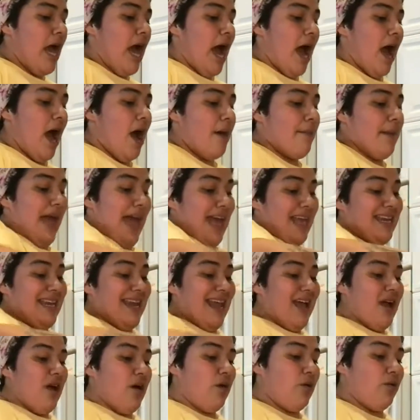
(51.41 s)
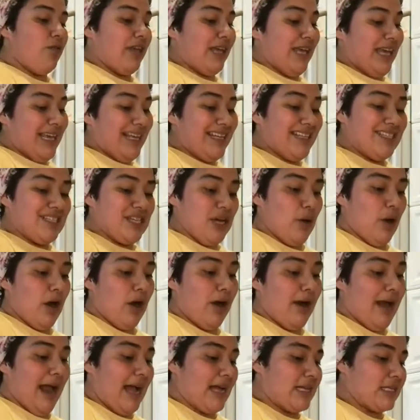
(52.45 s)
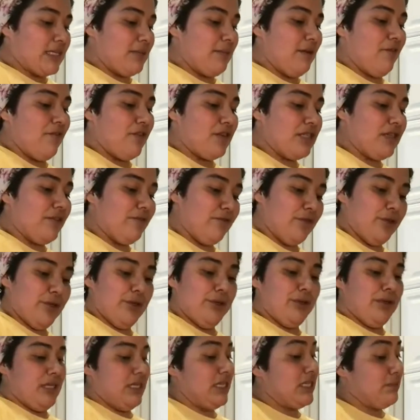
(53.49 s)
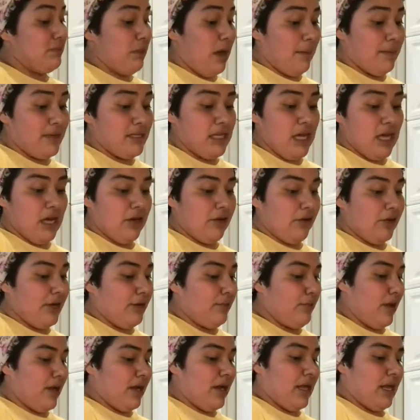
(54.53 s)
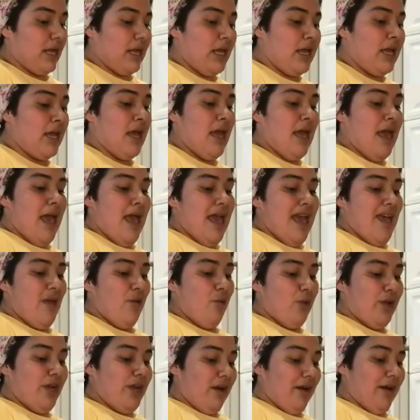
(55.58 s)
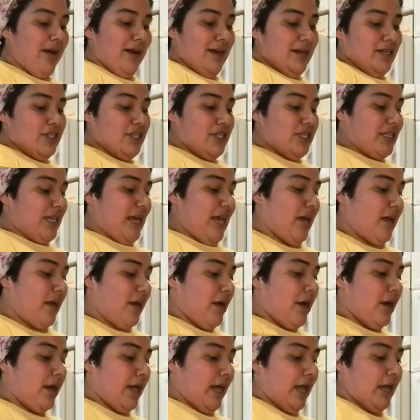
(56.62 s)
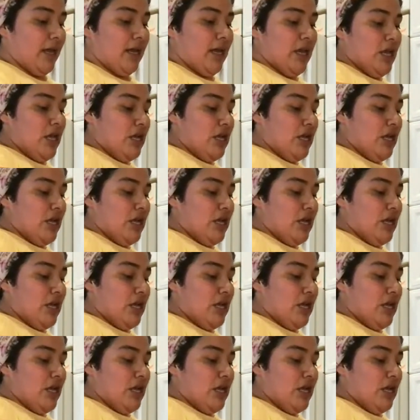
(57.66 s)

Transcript: And now the kids are asking me for some food. This mama's hungry, ready to eat, and we are going to just get cooking.